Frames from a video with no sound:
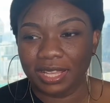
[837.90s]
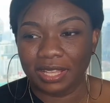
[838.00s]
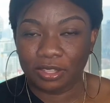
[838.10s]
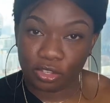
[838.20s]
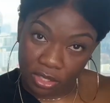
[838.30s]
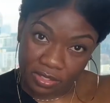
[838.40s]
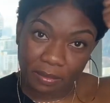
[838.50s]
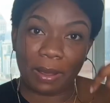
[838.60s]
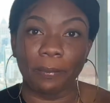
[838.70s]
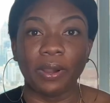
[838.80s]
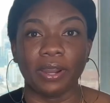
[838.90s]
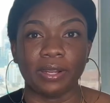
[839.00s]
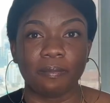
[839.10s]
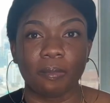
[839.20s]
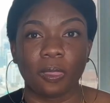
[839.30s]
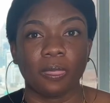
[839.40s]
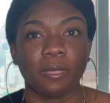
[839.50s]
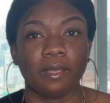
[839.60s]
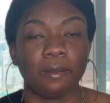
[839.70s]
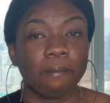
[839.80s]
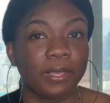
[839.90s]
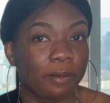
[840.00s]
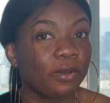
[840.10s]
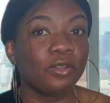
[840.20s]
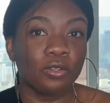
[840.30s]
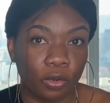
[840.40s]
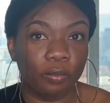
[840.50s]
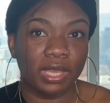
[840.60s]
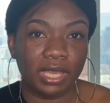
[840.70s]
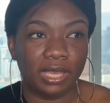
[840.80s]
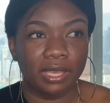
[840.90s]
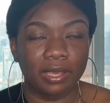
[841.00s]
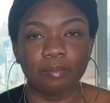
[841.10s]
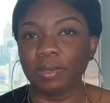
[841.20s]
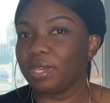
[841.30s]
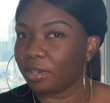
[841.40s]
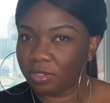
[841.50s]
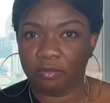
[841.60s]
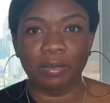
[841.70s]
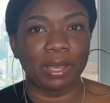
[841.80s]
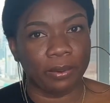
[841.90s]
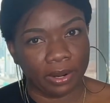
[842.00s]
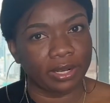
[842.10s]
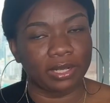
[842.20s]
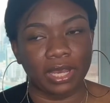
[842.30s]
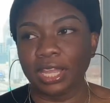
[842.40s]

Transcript: you can see my part. People know me because of my part. I